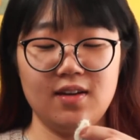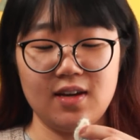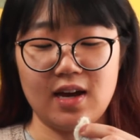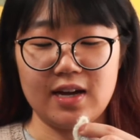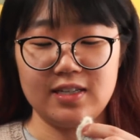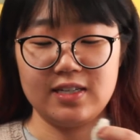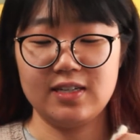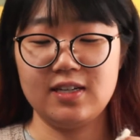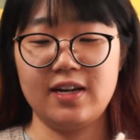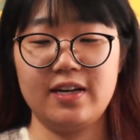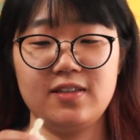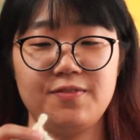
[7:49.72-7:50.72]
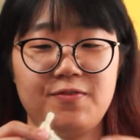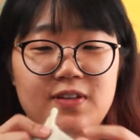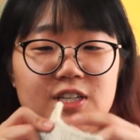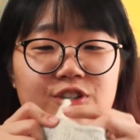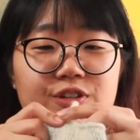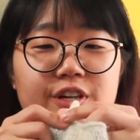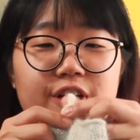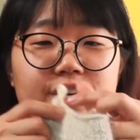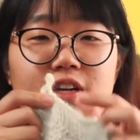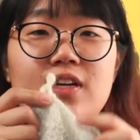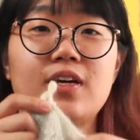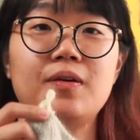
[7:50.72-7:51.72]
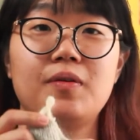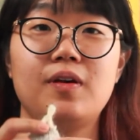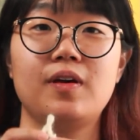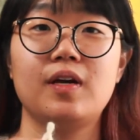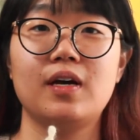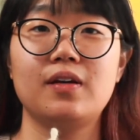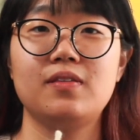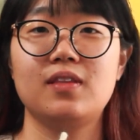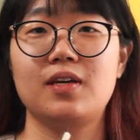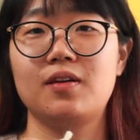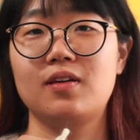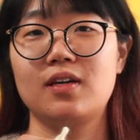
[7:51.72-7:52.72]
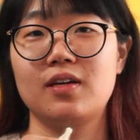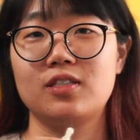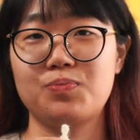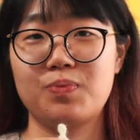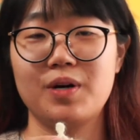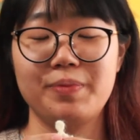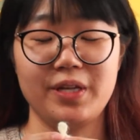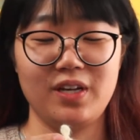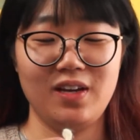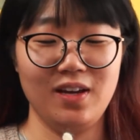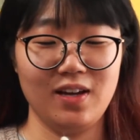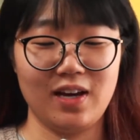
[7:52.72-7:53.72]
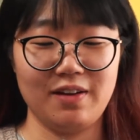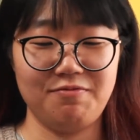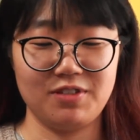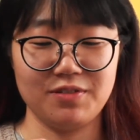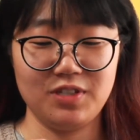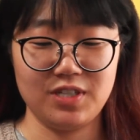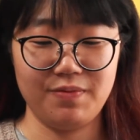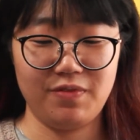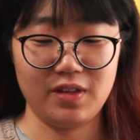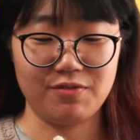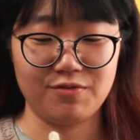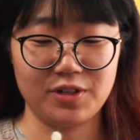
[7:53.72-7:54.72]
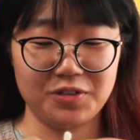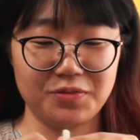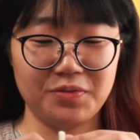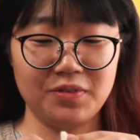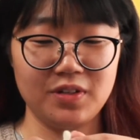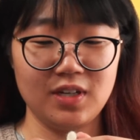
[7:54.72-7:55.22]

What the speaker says: I didn't like the finished look. I think it's probably I've done something wrong.